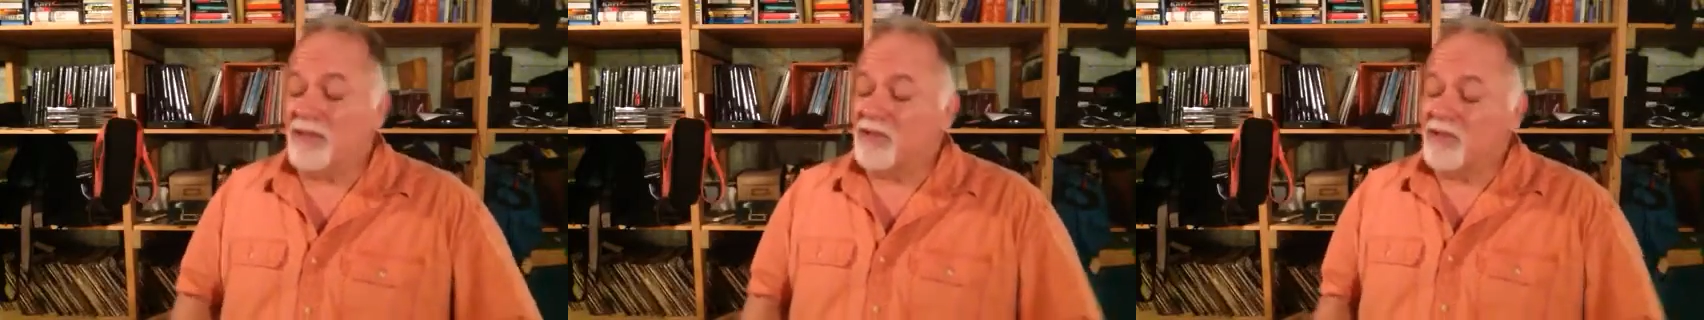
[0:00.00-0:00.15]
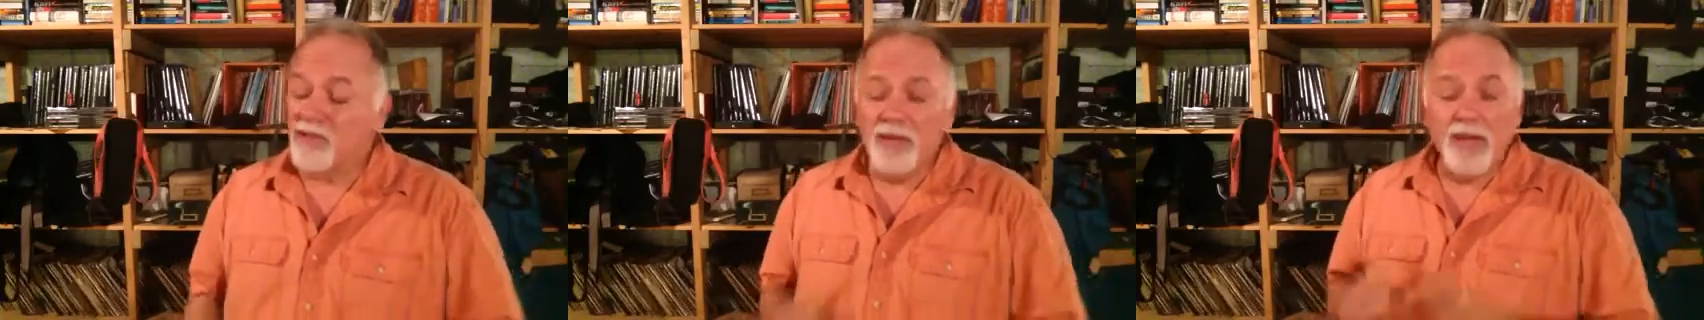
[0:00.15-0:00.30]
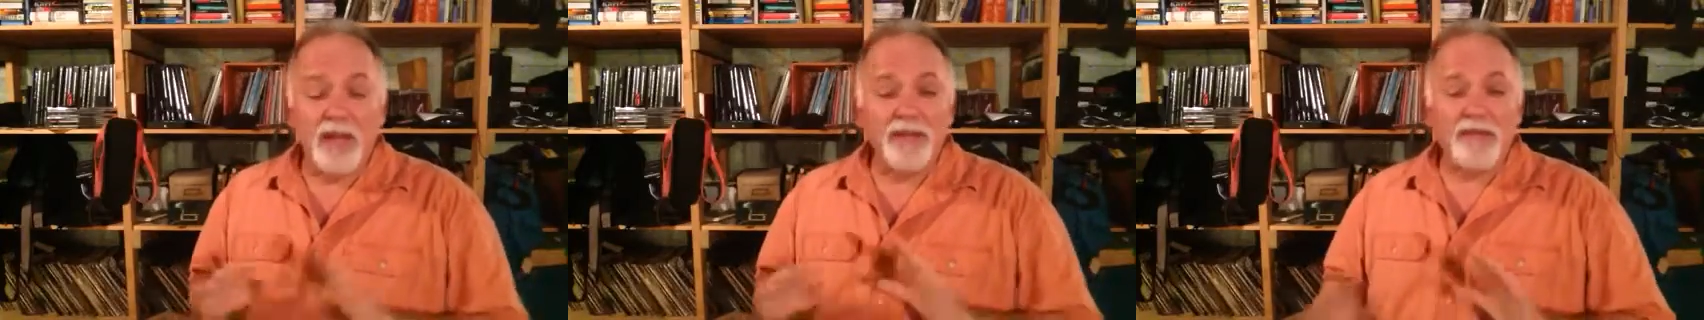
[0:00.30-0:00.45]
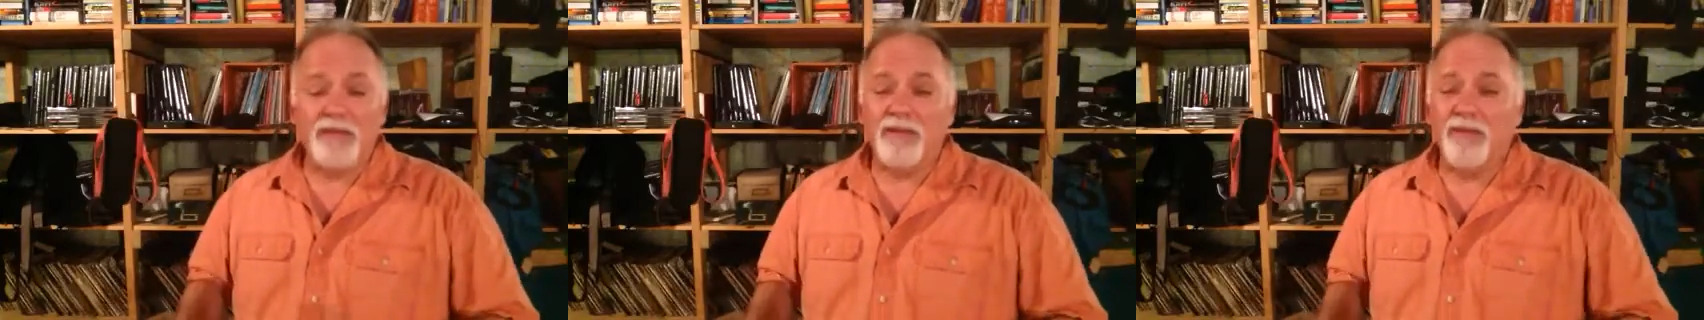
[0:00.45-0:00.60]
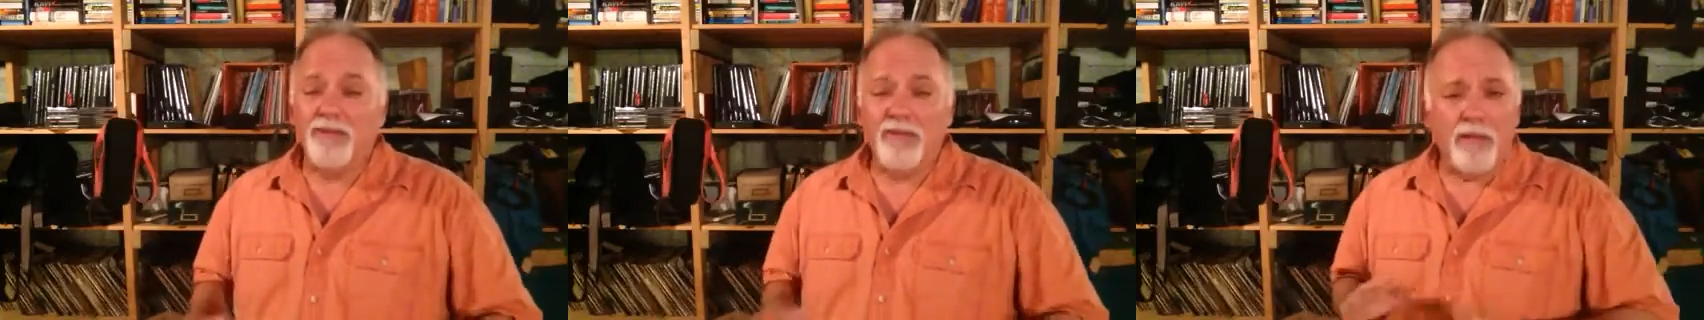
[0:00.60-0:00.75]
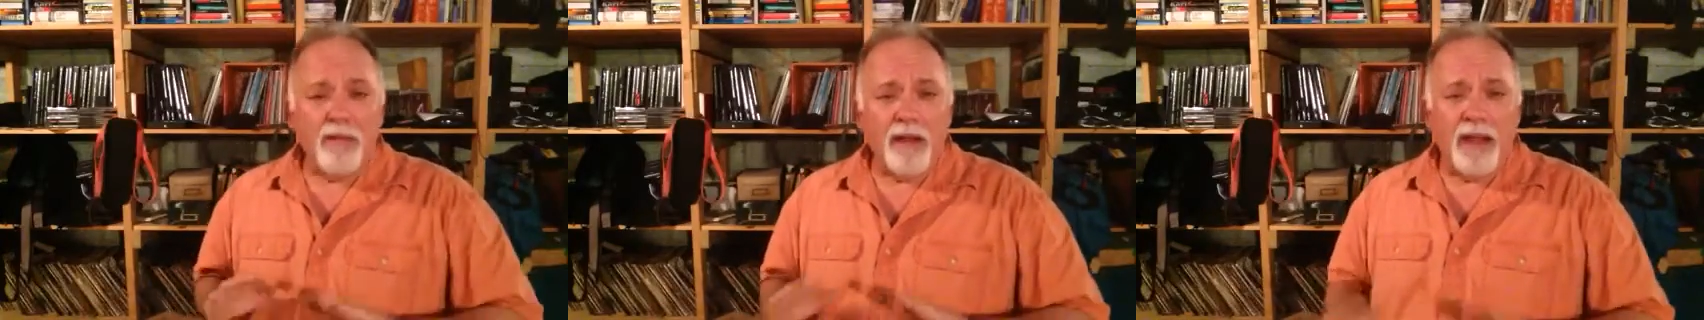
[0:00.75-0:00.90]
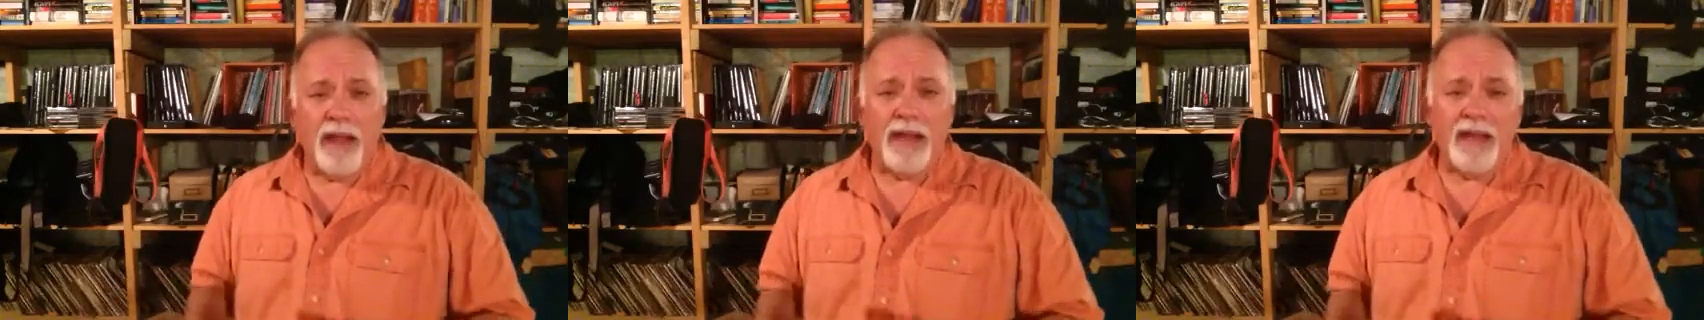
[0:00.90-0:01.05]
It's just
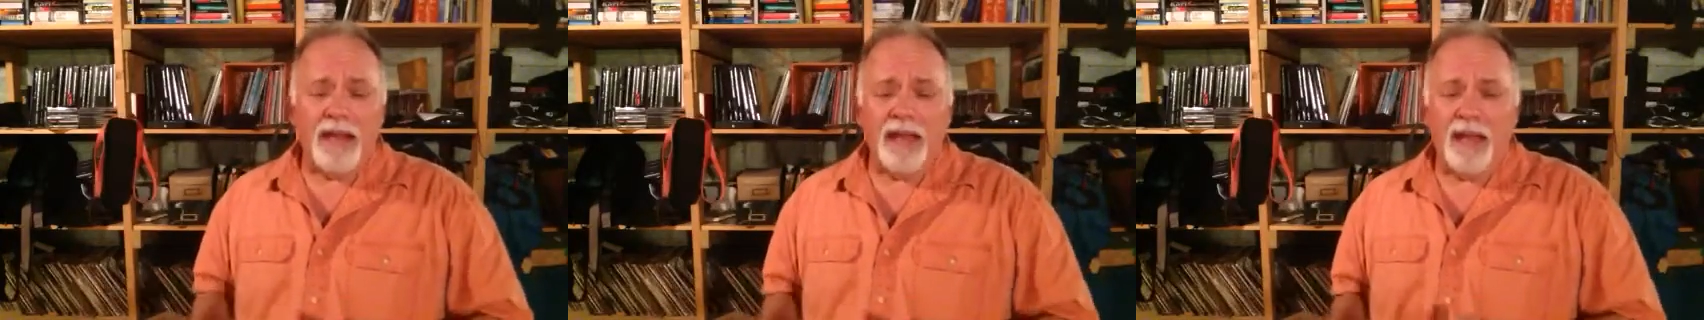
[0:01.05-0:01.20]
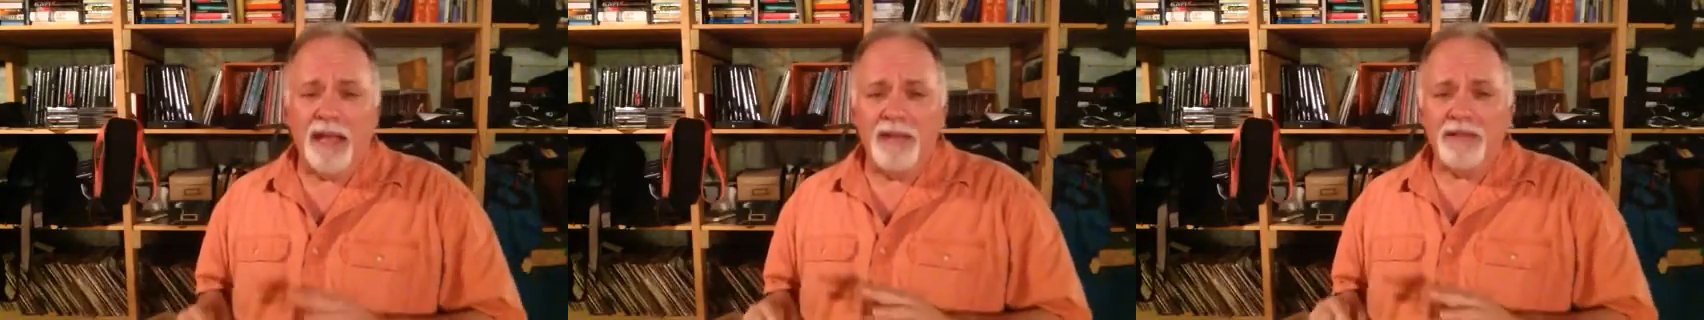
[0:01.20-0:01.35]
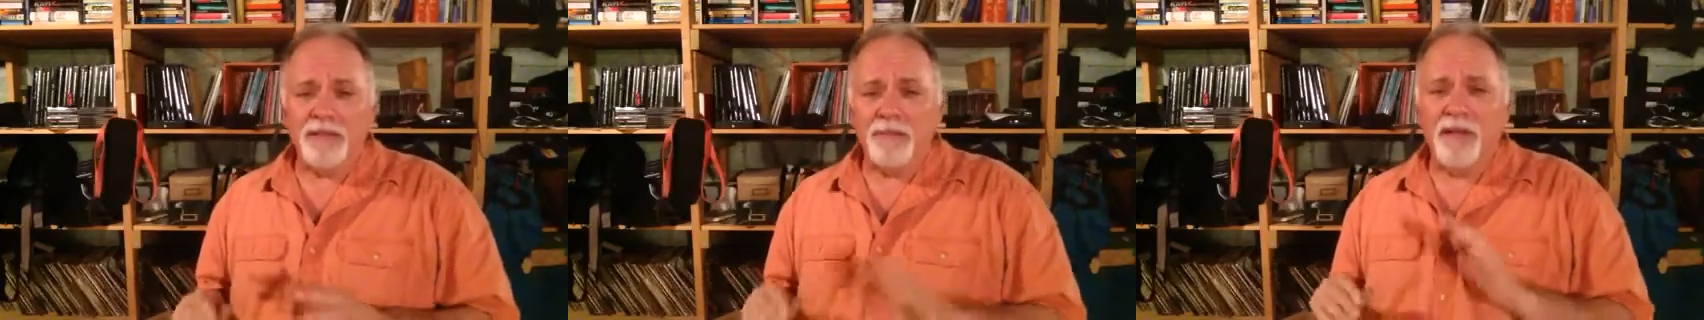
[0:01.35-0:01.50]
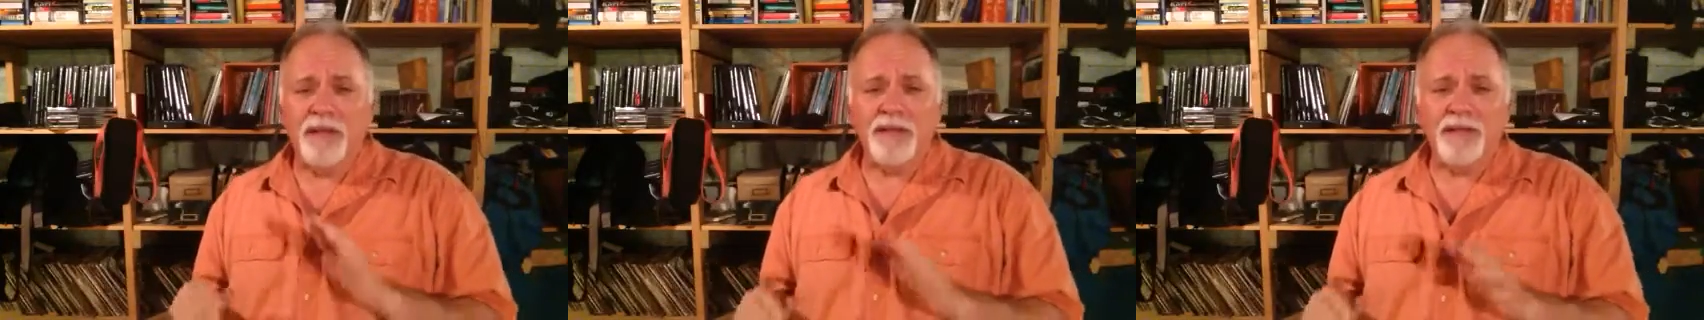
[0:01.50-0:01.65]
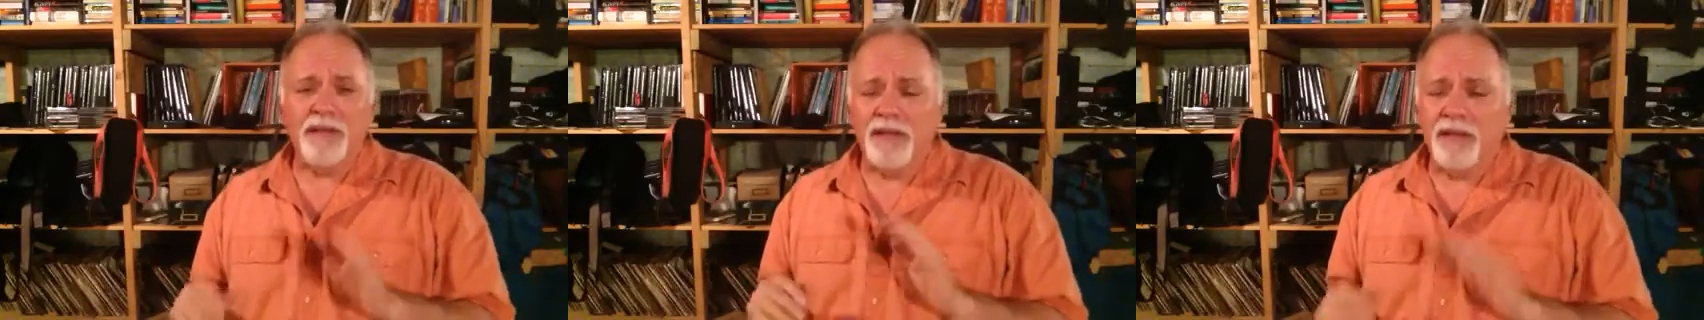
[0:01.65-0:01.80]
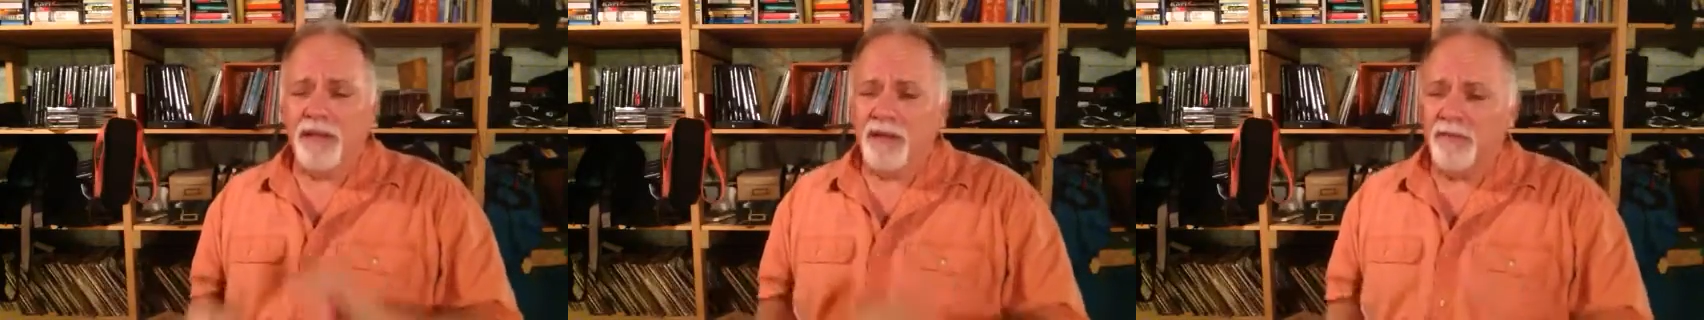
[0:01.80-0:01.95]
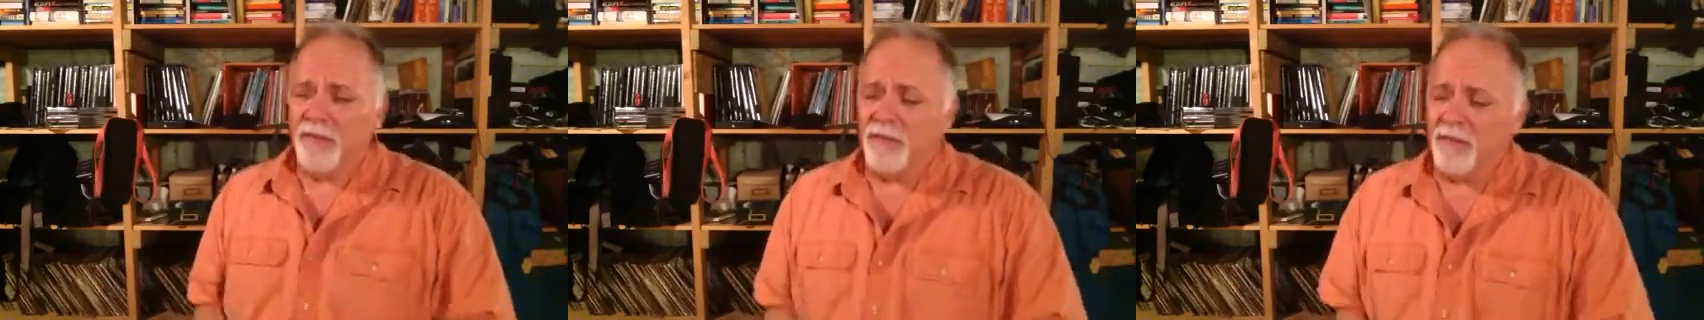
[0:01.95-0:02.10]
great,
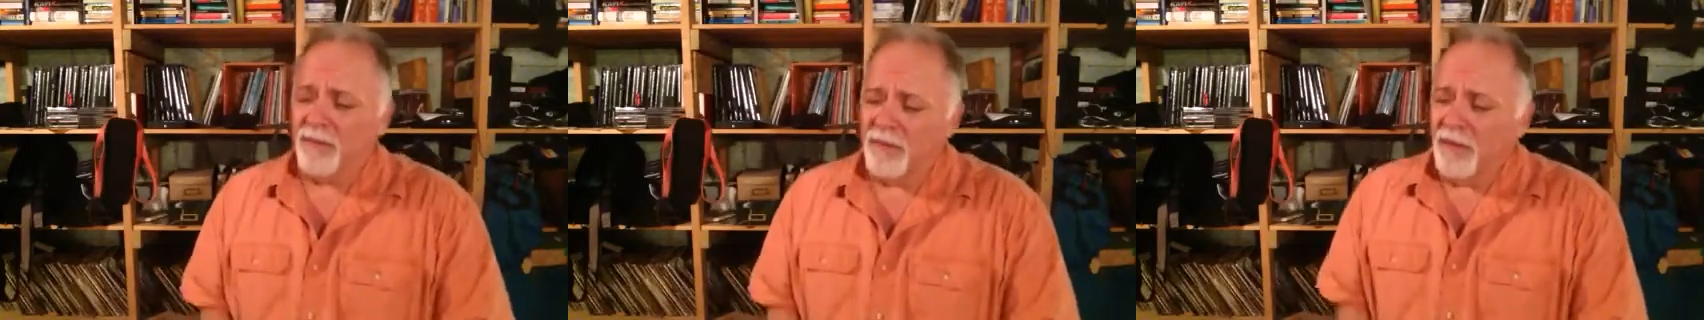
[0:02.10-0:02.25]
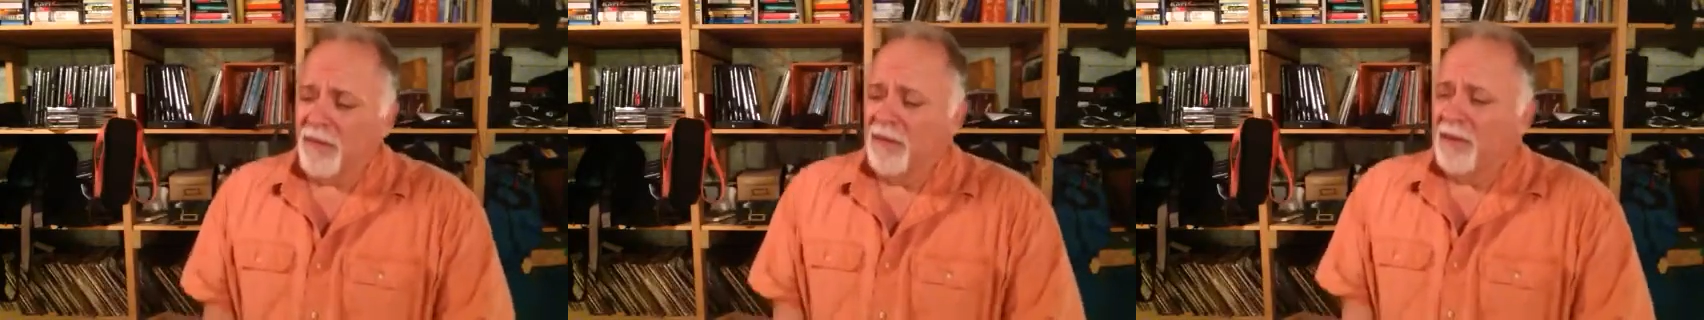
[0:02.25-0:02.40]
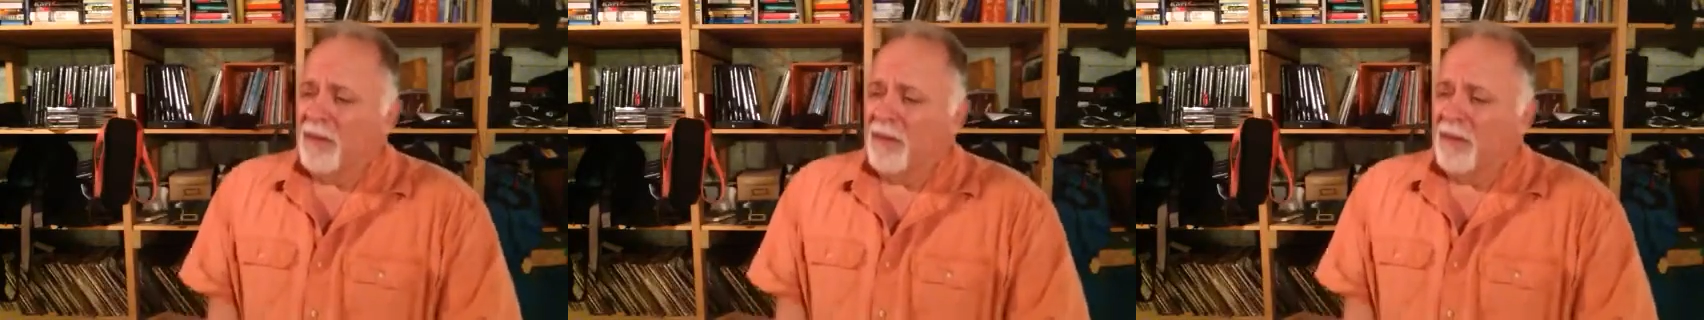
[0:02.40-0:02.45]
especially if you